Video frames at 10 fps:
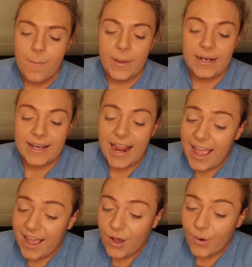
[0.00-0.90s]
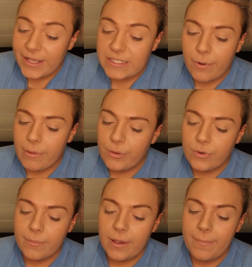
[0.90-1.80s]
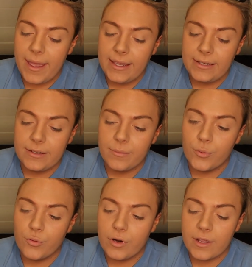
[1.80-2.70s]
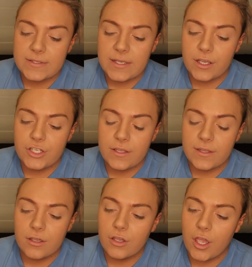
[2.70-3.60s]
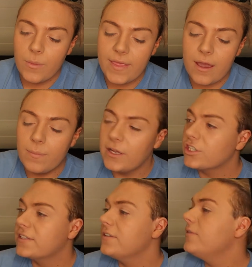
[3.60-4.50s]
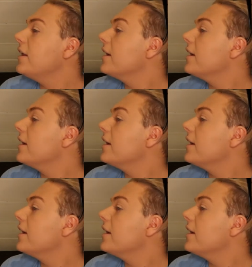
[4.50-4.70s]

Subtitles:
But now, it's probably one of my main products. Like, I don't think I could go without blush, because I feel